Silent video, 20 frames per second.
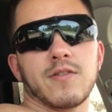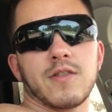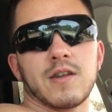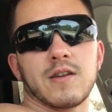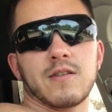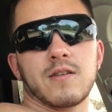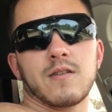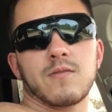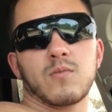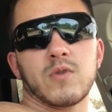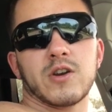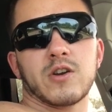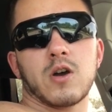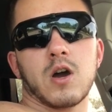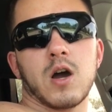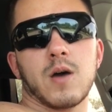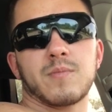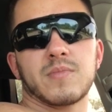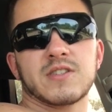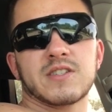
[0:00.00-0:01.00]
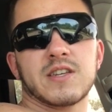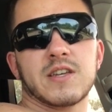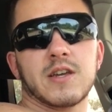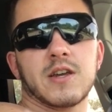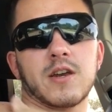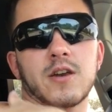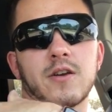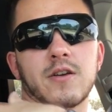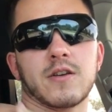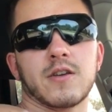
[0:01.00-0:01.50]
and then when you're up, it's
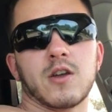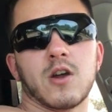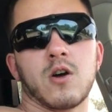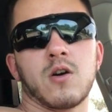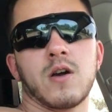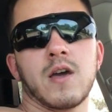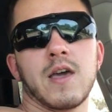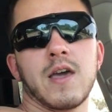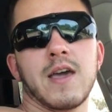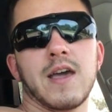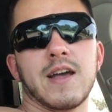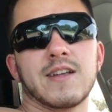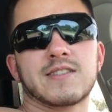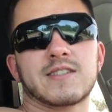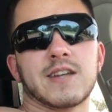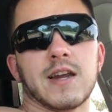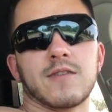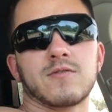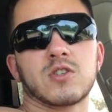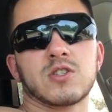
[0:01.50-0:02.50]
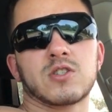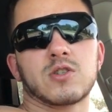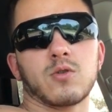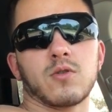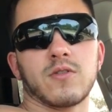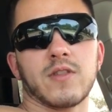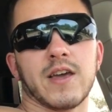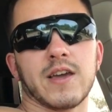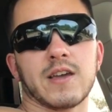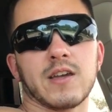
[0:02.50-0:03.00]
here, and instead of just
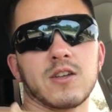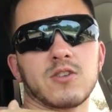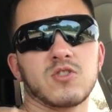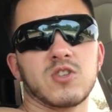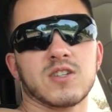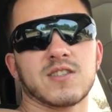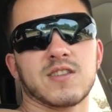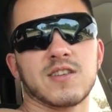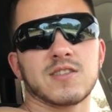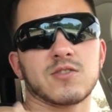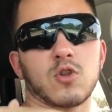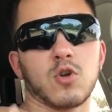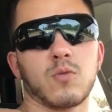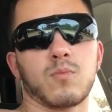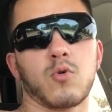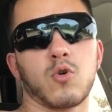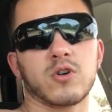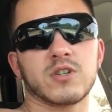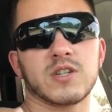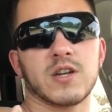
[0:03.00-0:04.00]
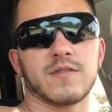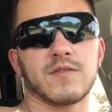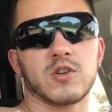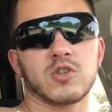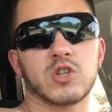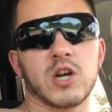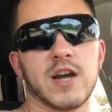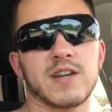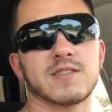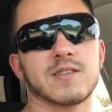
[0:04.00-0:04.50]
doing like just this little portion of
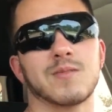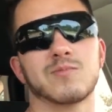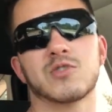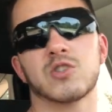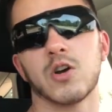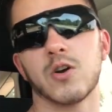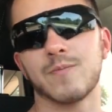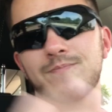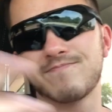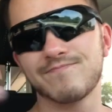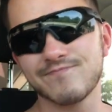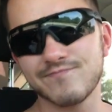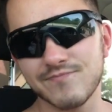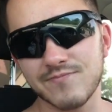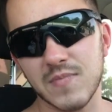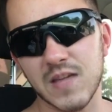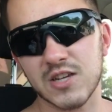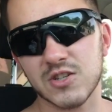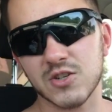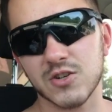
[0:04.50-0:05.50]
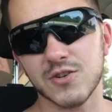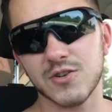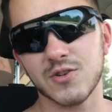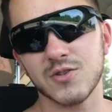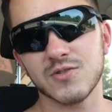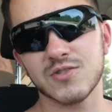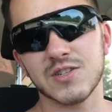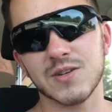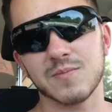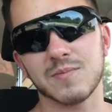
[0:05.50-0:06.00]
your tricep. So make sure to
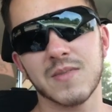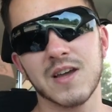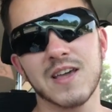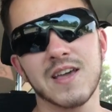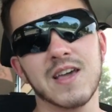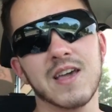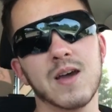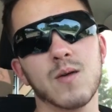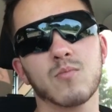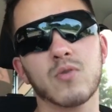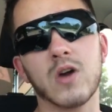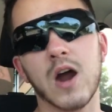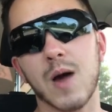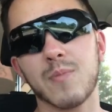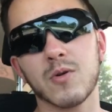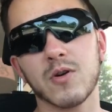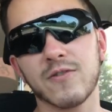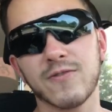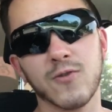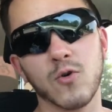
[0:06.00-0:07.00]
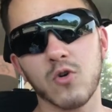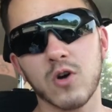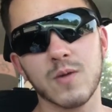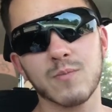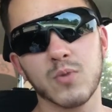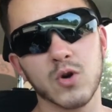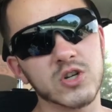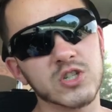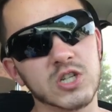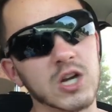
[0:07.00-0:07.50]
do some proper form
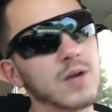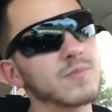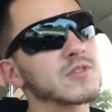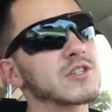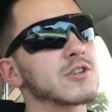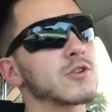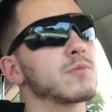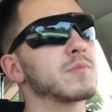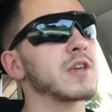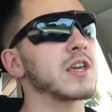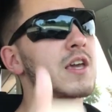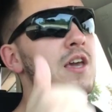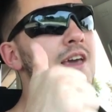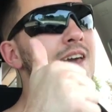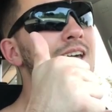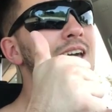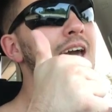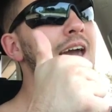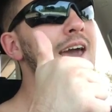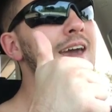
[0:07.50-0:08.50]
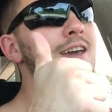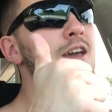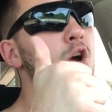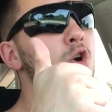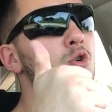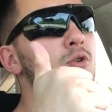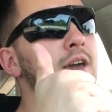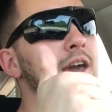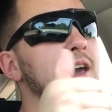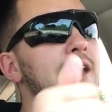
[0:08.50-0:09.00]
push-ups and you'll be
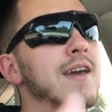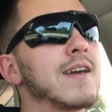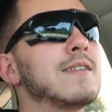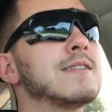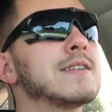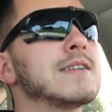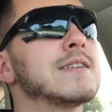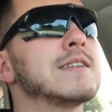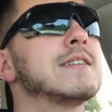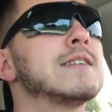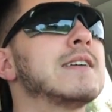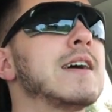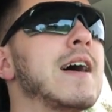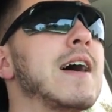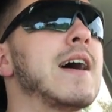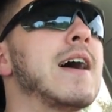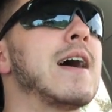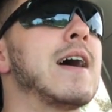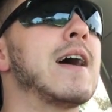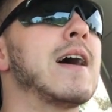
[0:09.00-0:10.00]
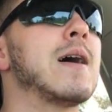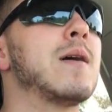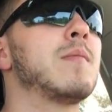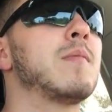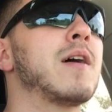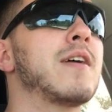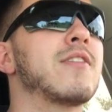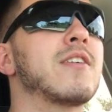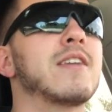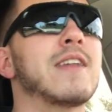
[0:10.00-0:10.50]
a-okay.
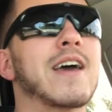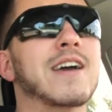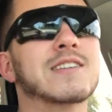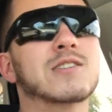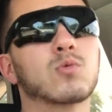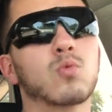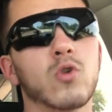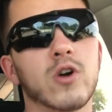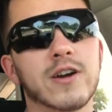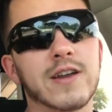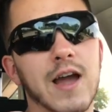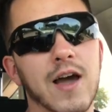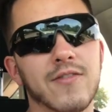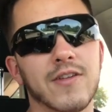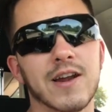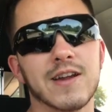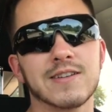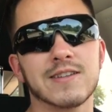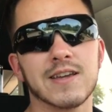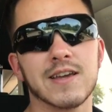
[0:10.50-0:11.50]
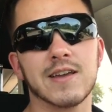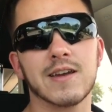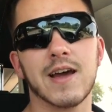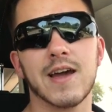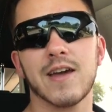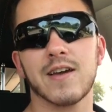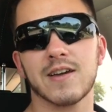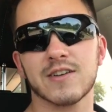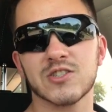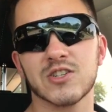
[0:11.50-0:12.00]
The next workout that I did,
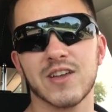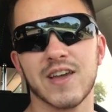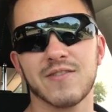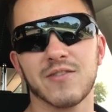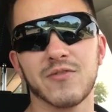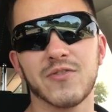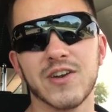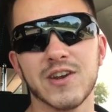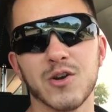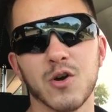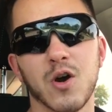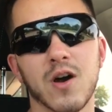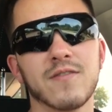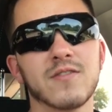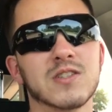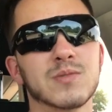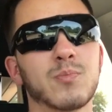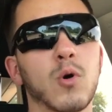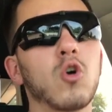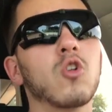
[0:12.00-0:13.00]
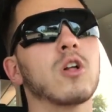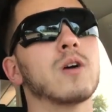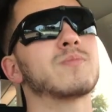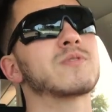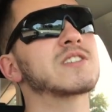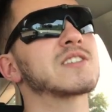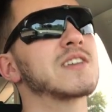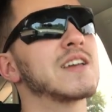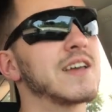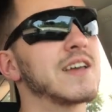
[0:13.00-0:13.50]
I actually have a video of, is pull-ups. Now,